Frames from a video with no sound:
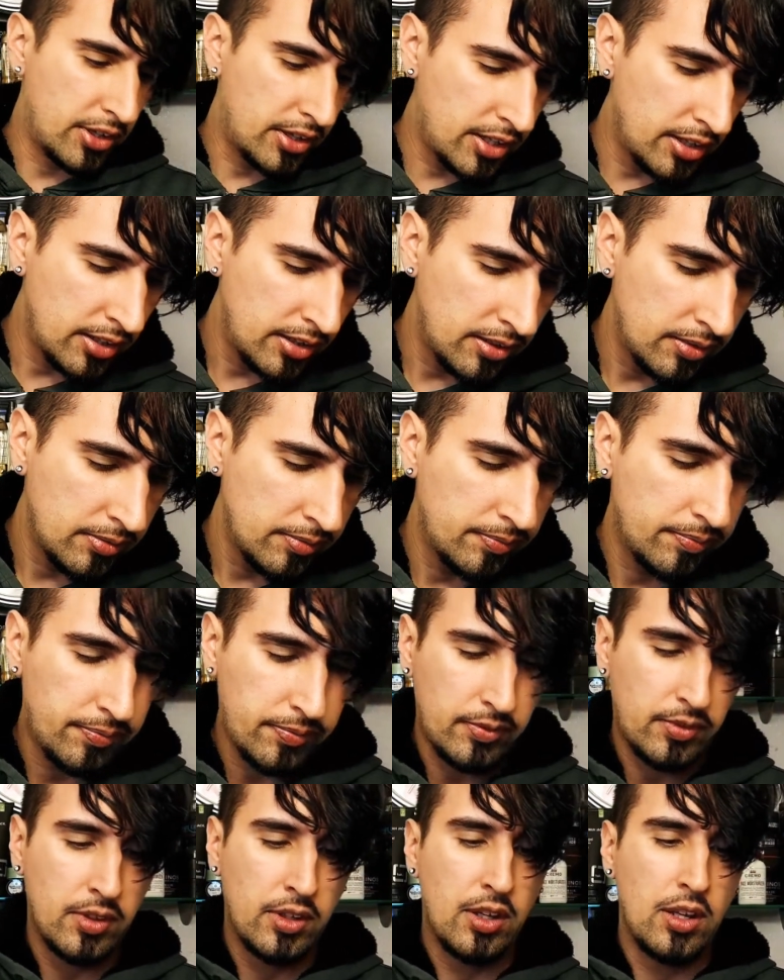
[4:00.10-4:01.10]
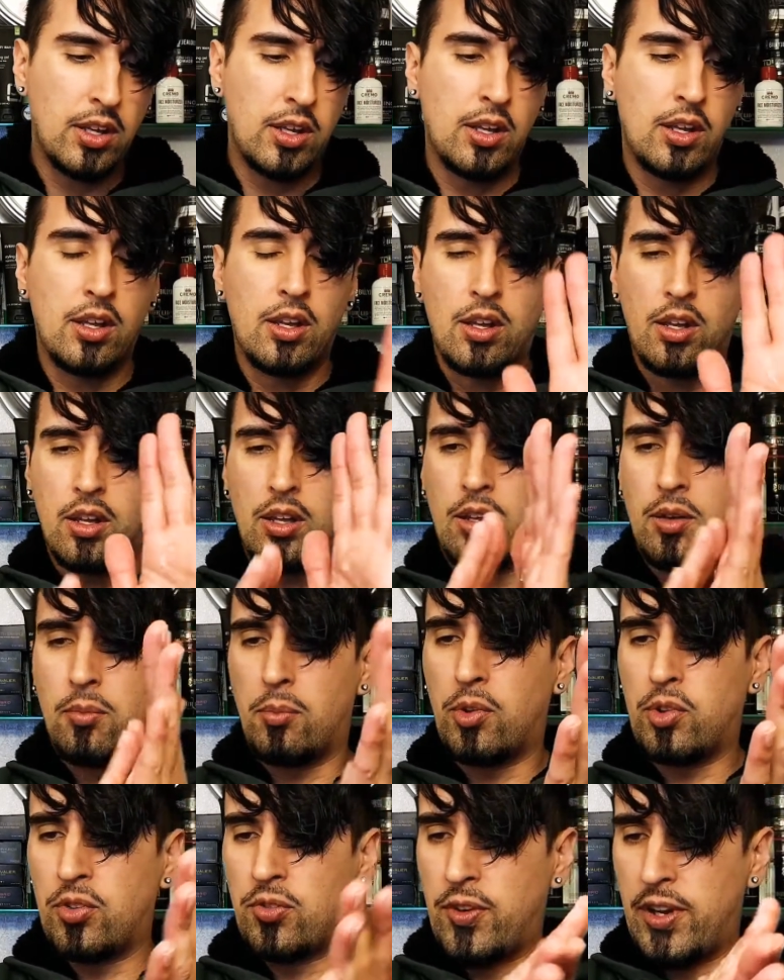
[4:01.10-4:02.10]
right there.
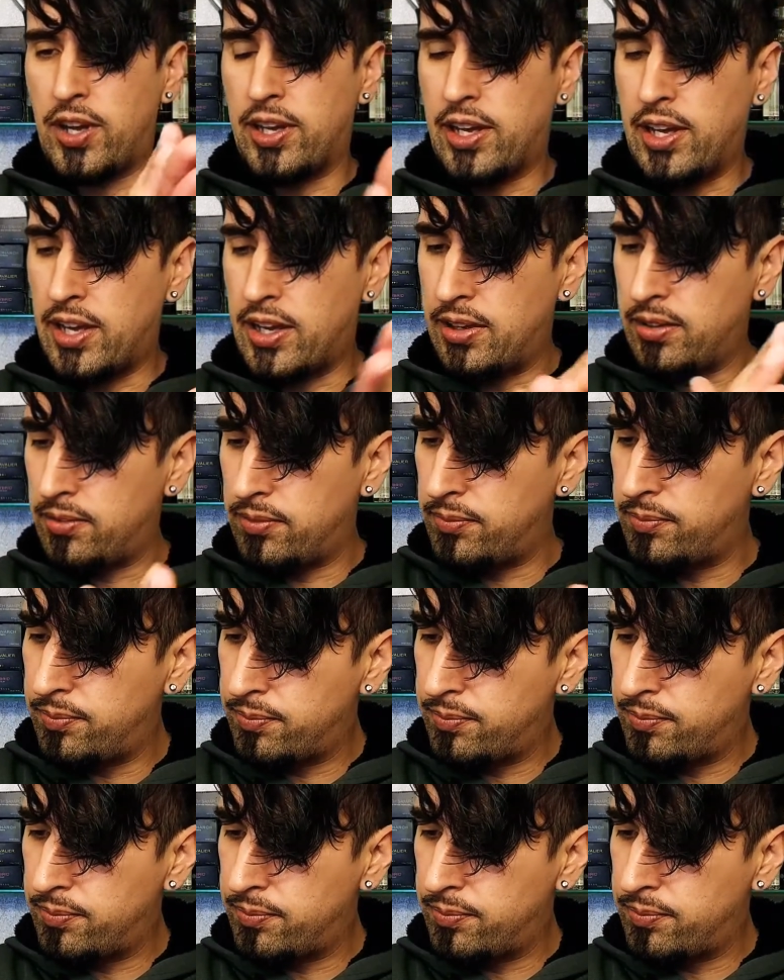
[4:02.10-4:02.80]
Almost again.